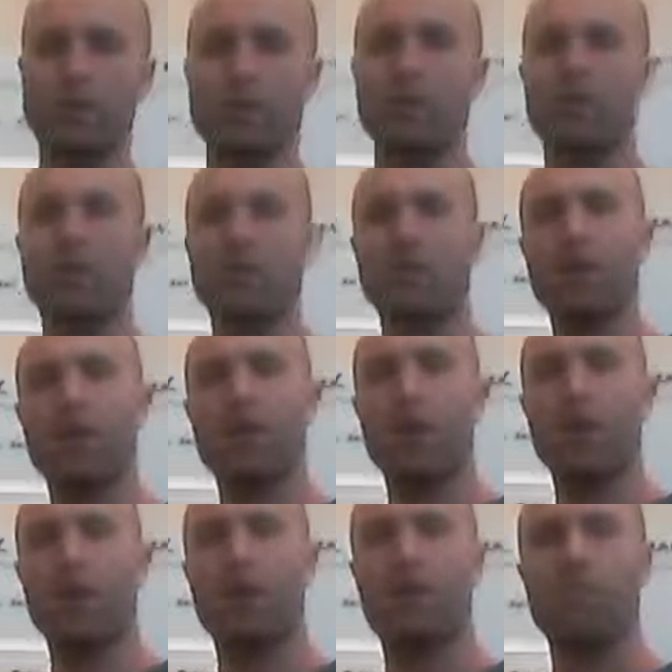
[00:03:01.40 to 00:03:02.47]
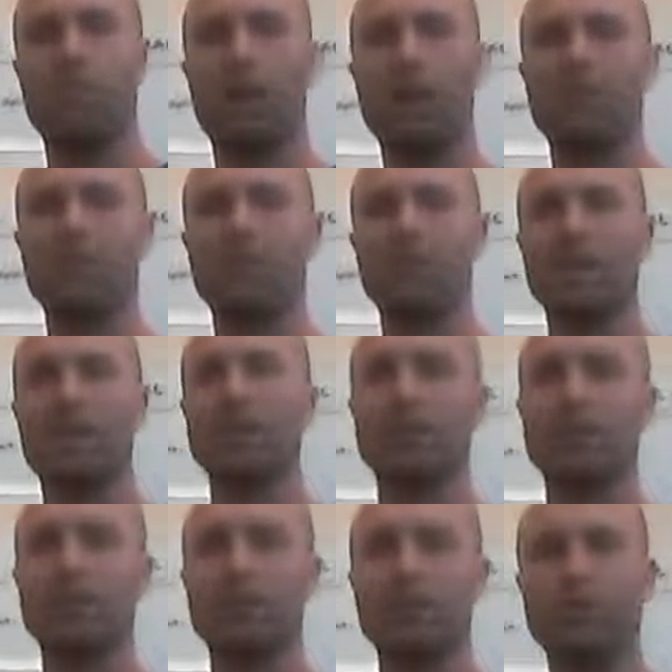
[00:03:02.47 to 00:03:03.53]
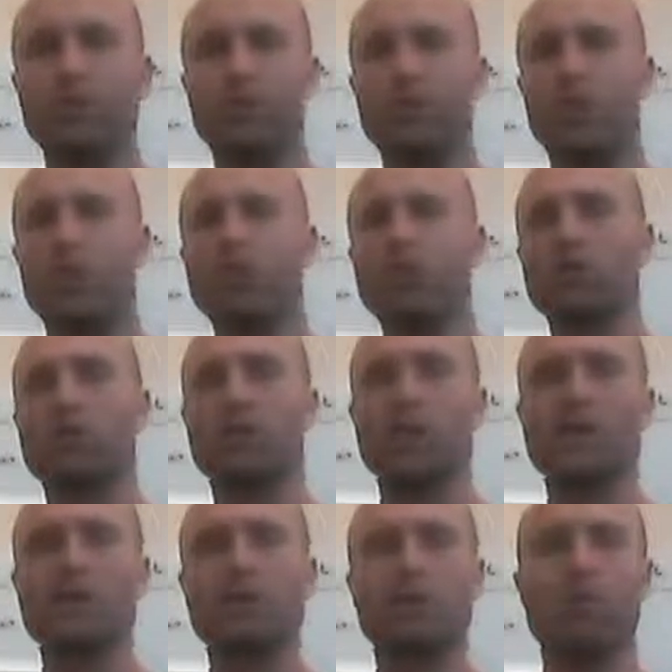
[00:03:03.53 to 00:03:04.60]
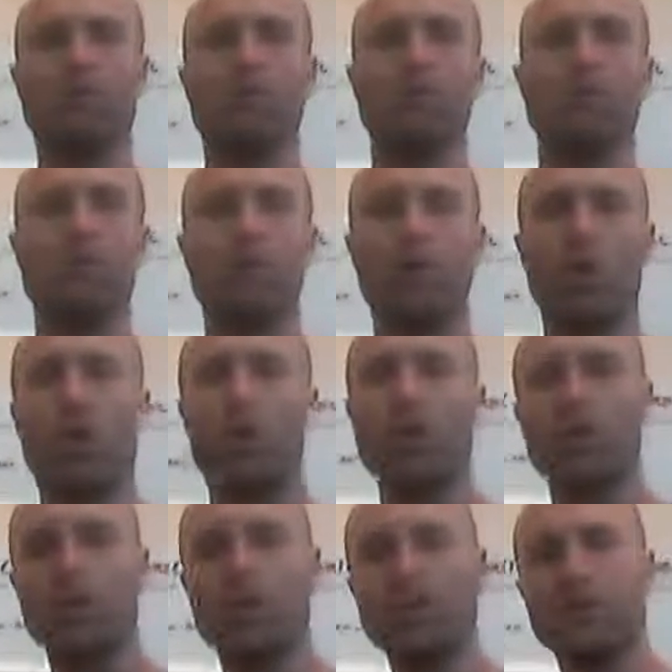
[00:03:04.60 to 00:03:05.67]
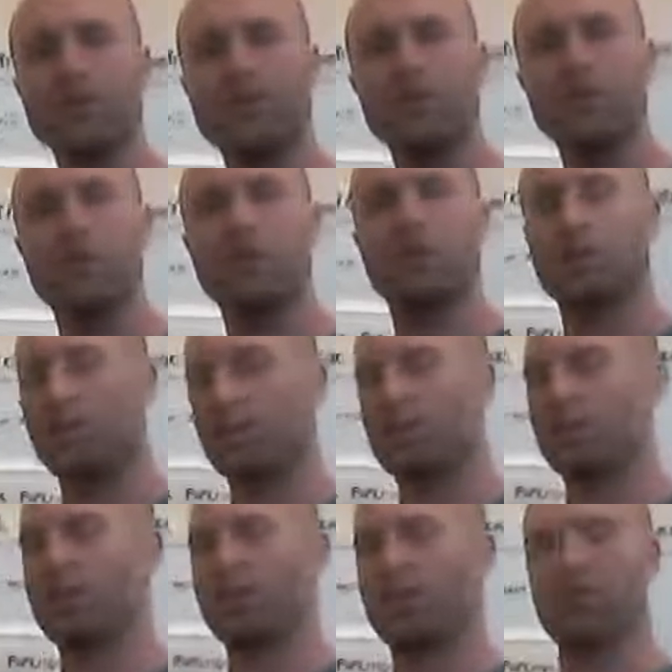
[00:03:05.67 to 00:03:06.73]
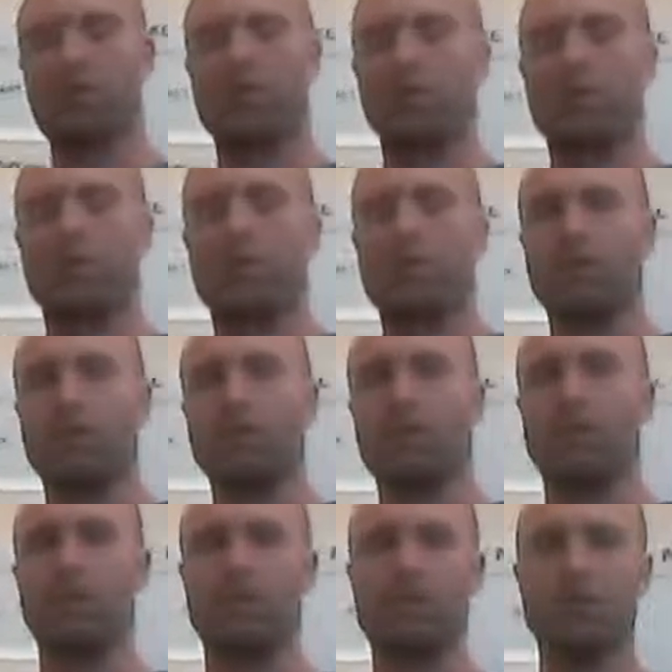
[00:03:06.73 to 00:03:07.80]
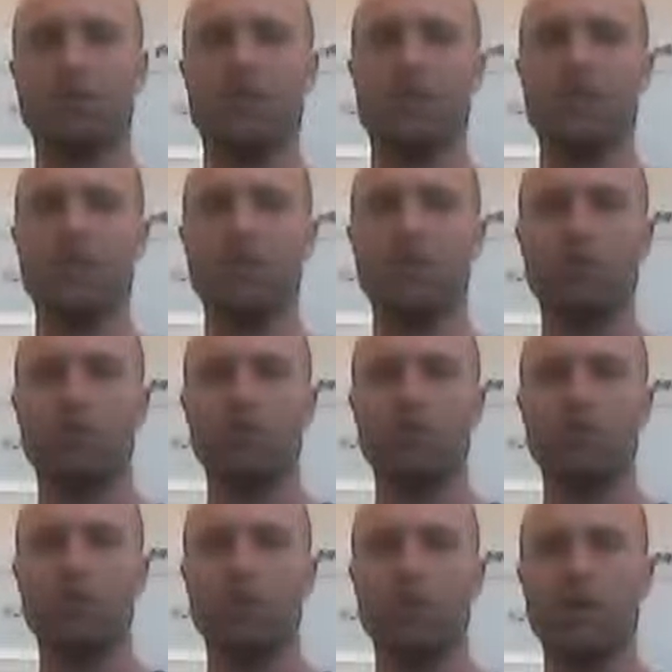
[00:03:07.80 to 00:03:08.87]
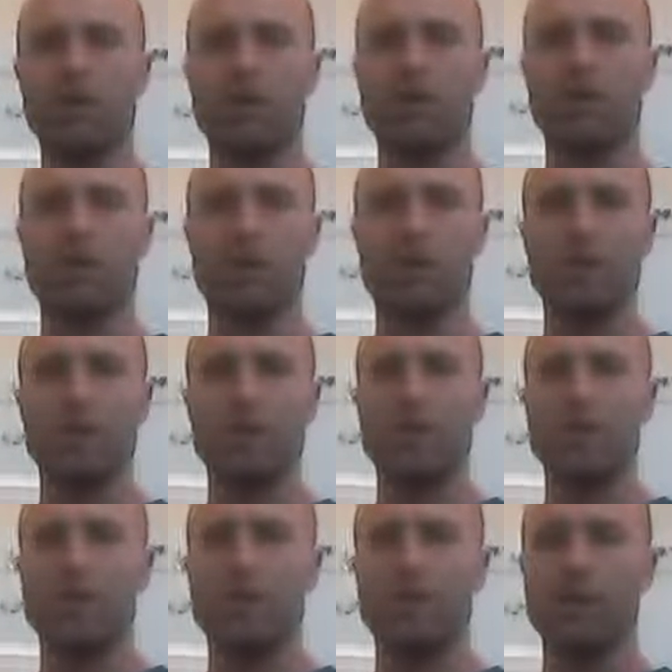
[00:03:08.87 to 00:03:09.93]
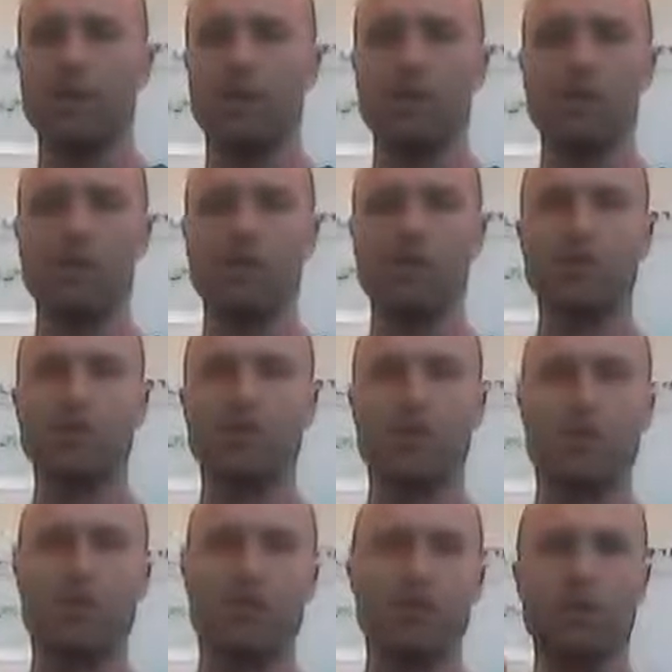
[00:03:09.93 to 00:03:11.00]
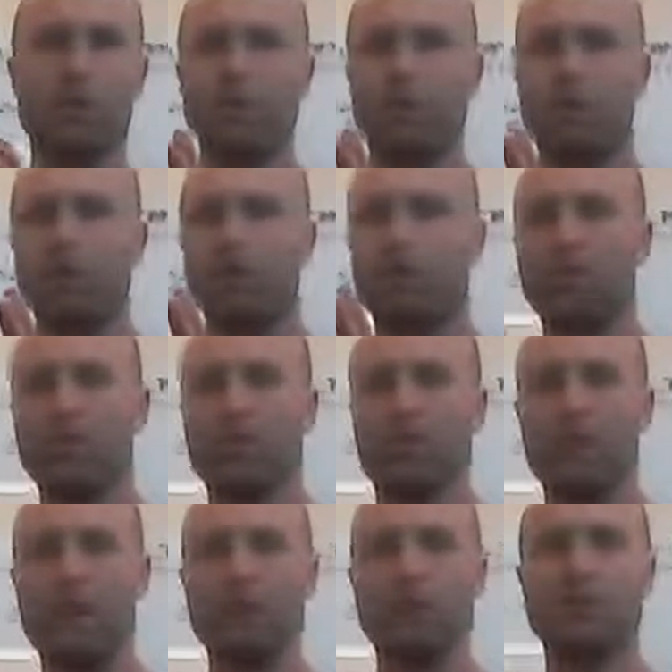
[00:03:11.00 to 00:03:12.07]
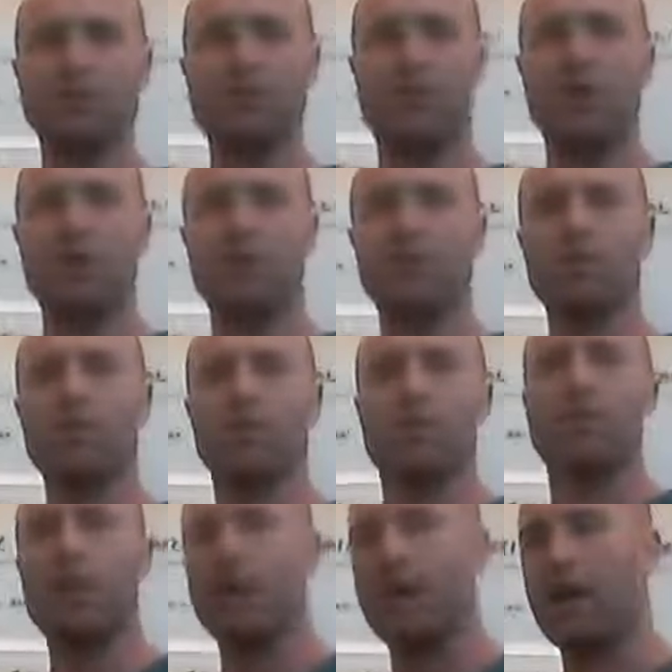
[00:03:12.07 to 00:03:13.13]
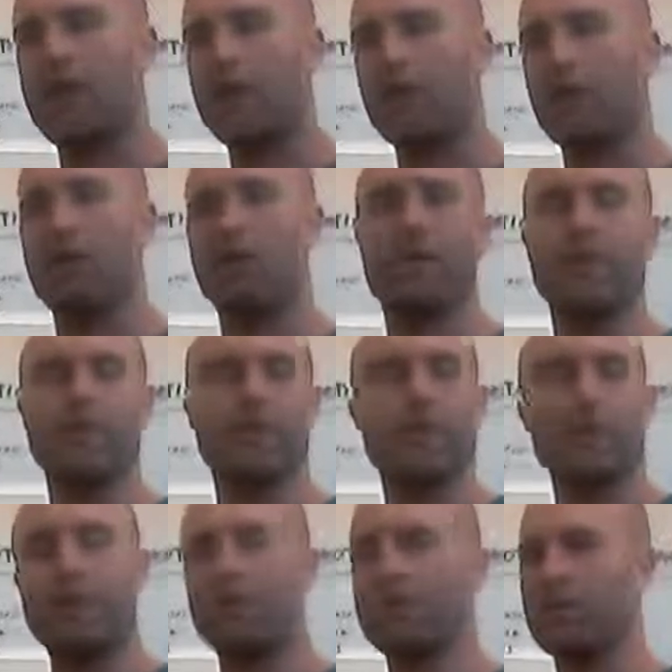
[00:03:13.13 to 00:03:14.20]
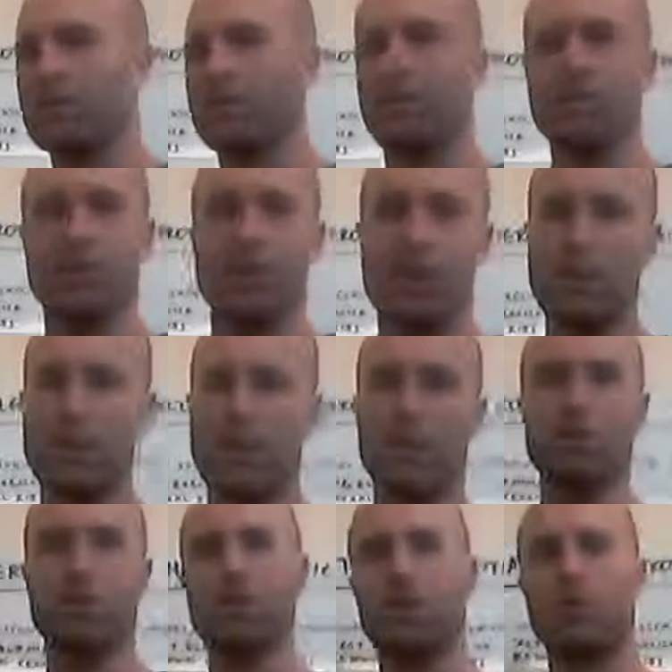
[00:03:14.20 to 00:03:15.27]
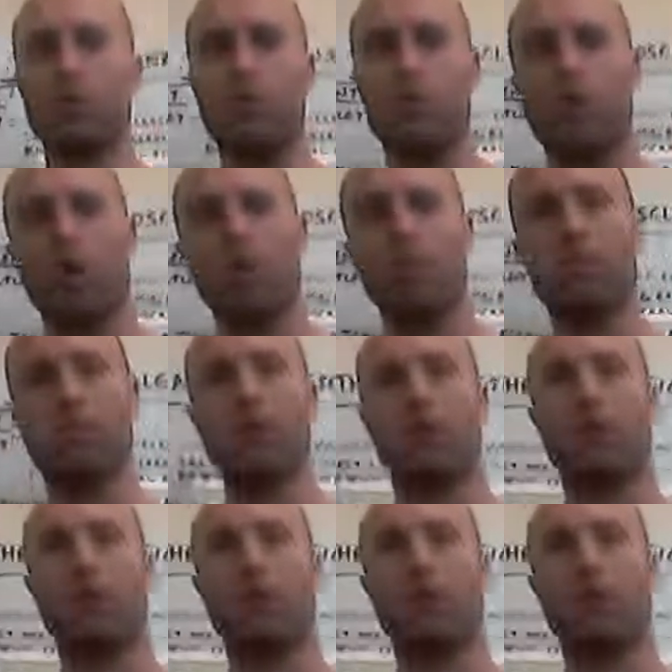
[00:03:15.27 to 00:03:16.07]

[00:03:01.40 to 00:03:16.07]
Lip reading: skin mottling due to local spasm of dermal arteries. So in your skin, the arteries in there, spasm down. And if you want to fix it, you can just keep the person warm,